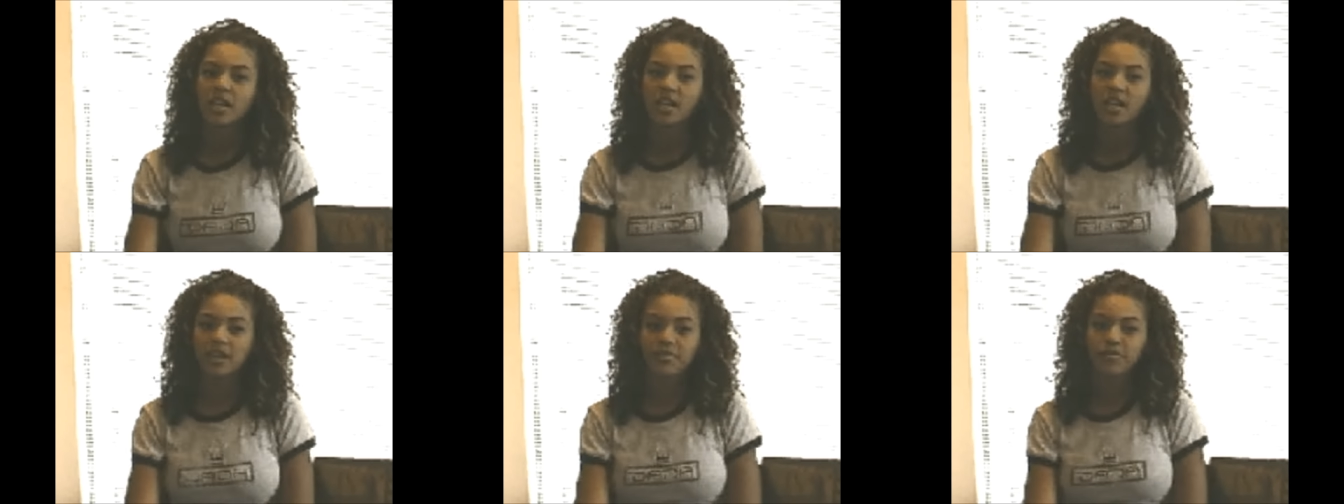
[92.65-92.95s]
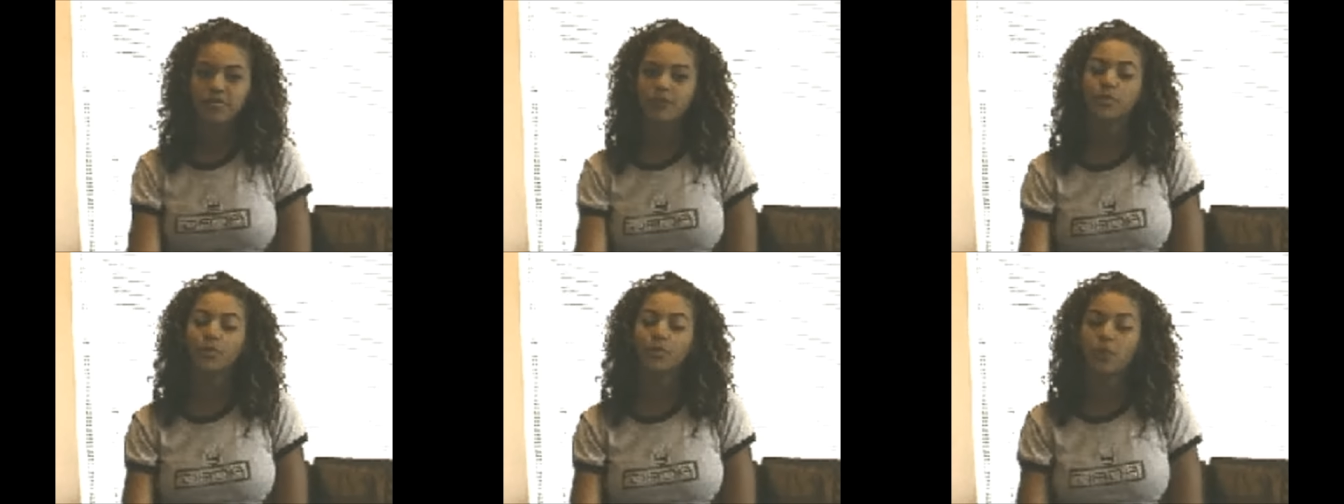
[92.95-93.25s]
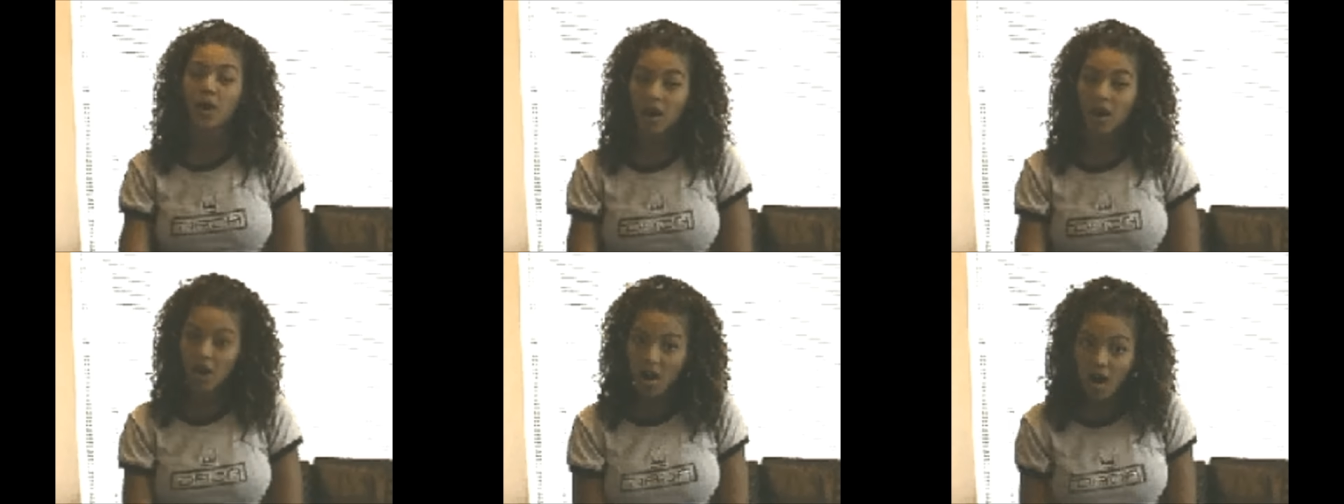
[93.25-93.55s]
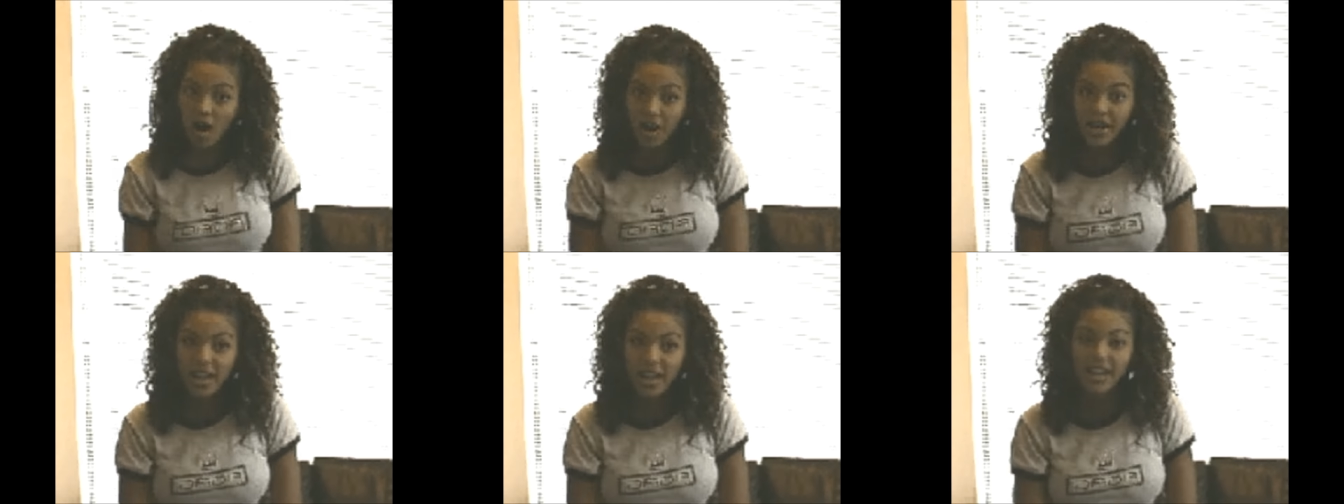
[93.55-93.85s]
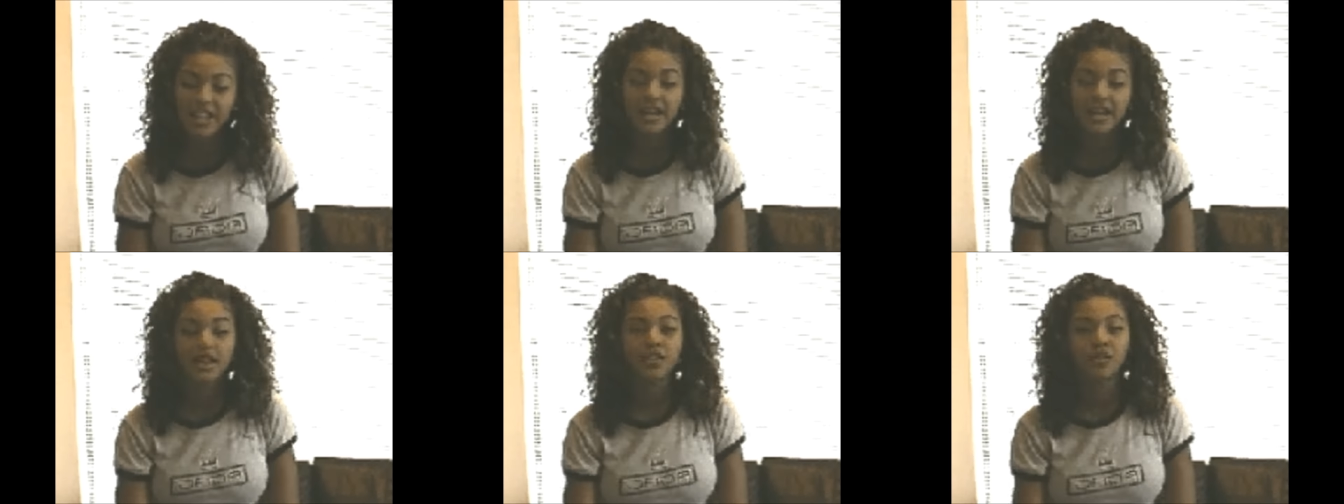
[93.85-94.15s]
If you work hard
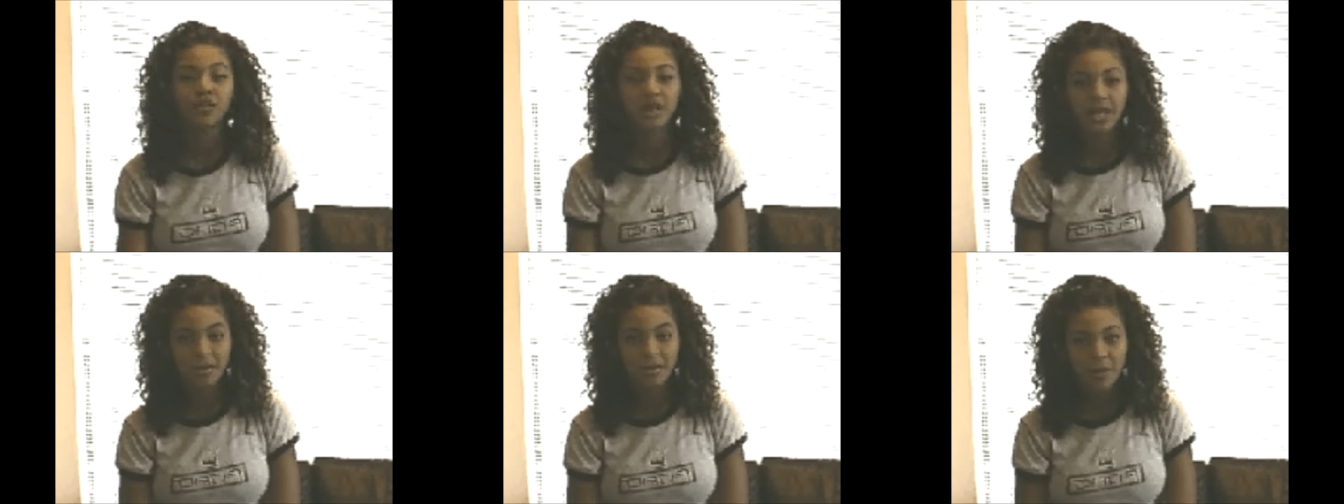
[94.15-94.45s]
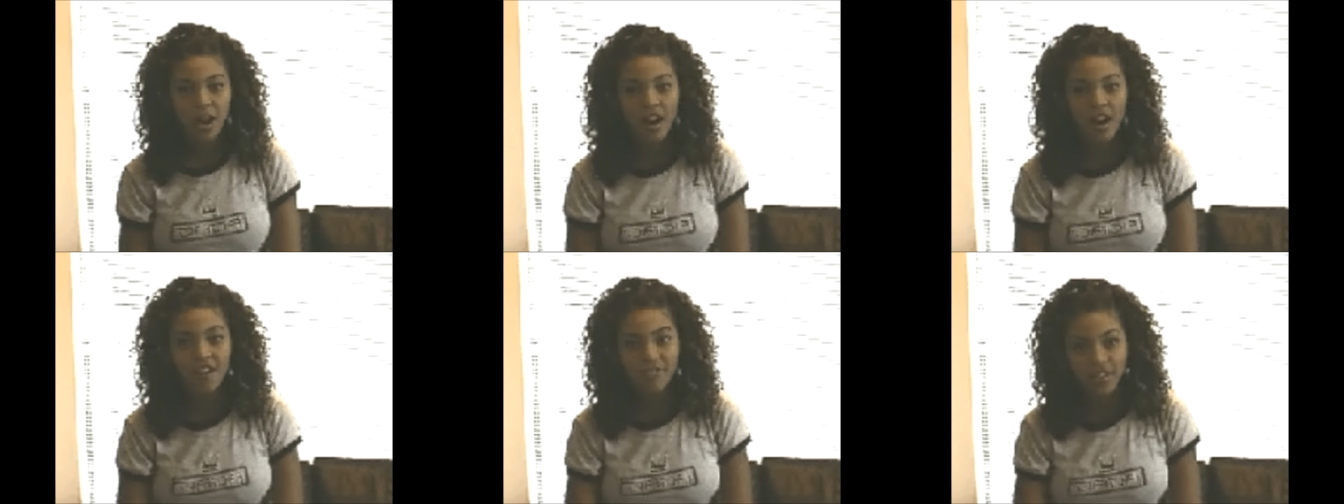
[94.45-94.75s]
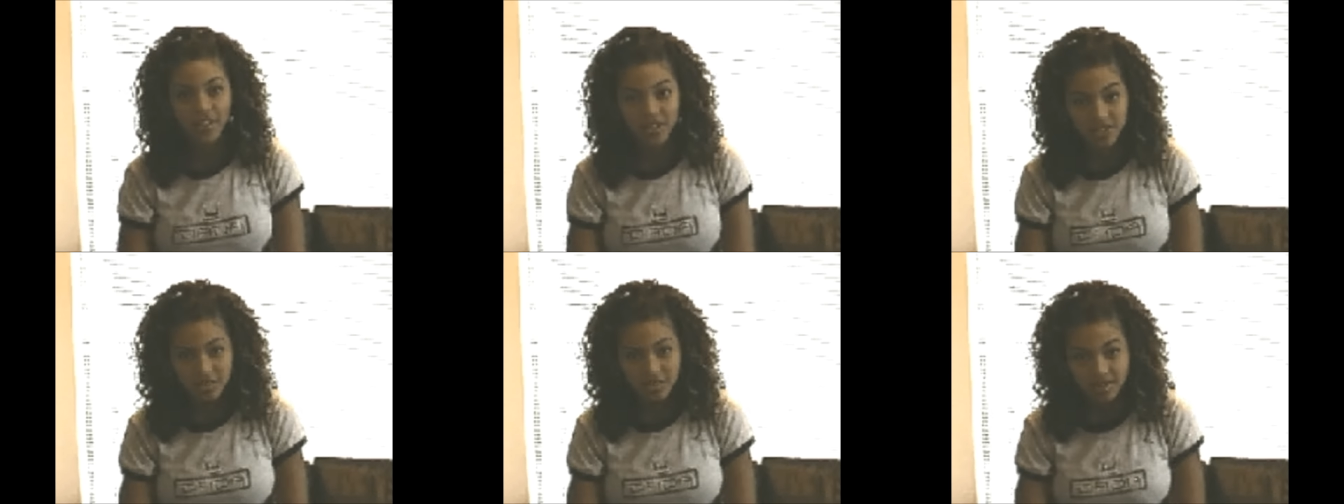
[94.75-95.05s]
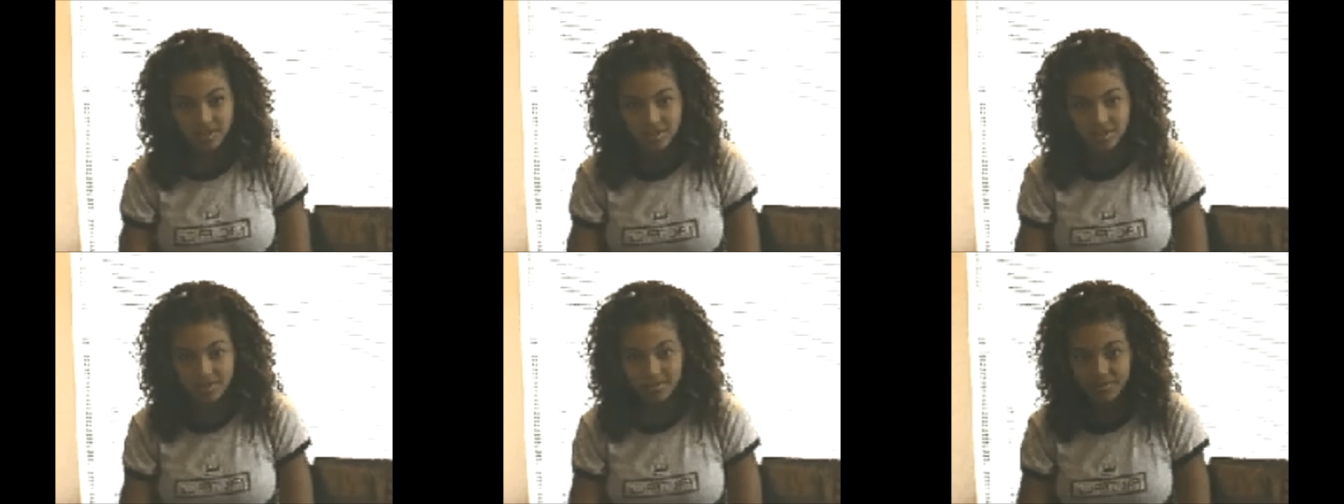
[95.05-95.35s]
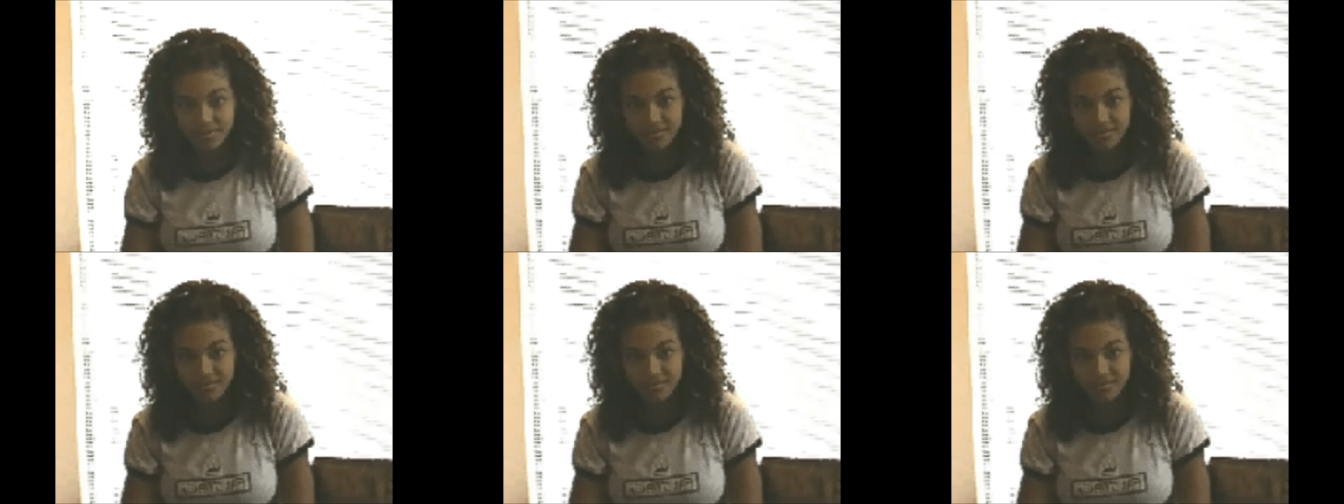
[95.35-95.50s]
at it and you keep God first